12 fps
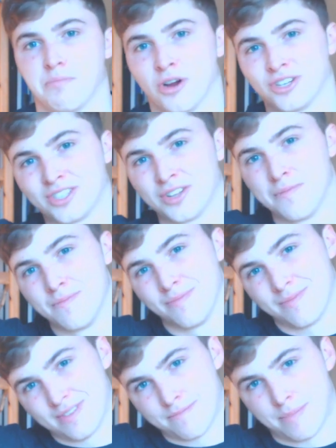push
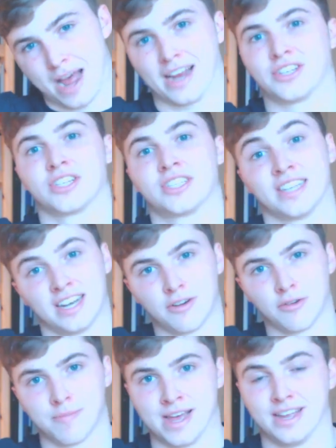them back just a
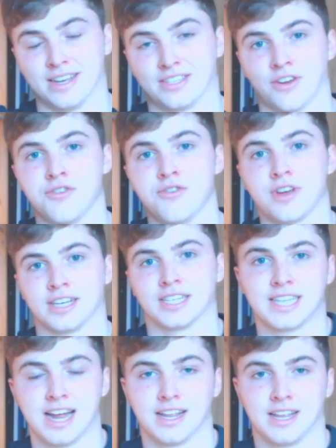little bit so you can
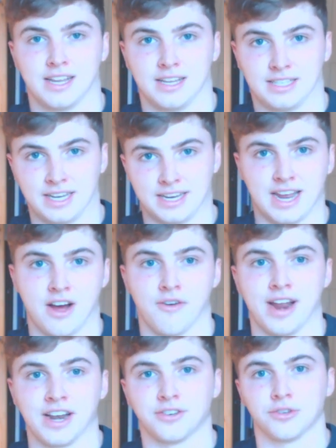sat, sit
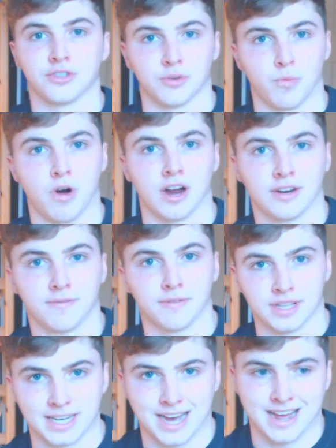down and do some work
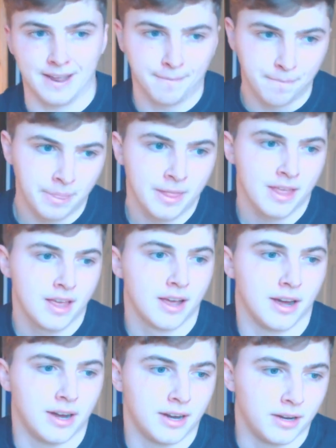for the day.
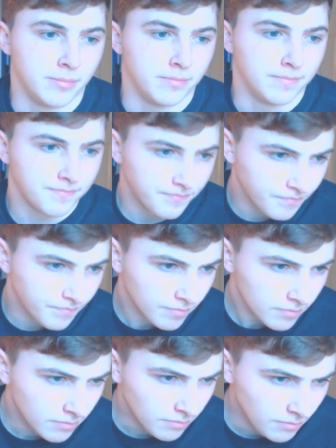Um,
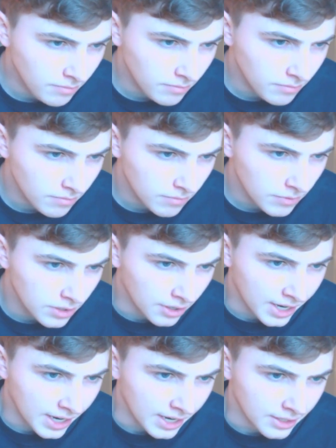
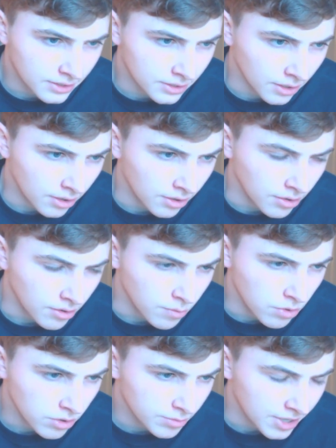okay, so
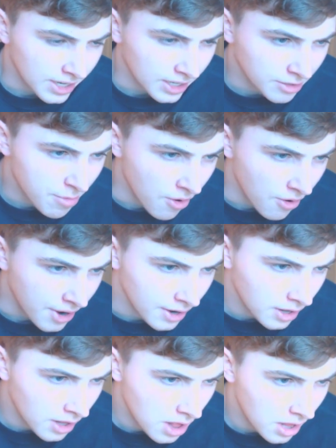what's my next point?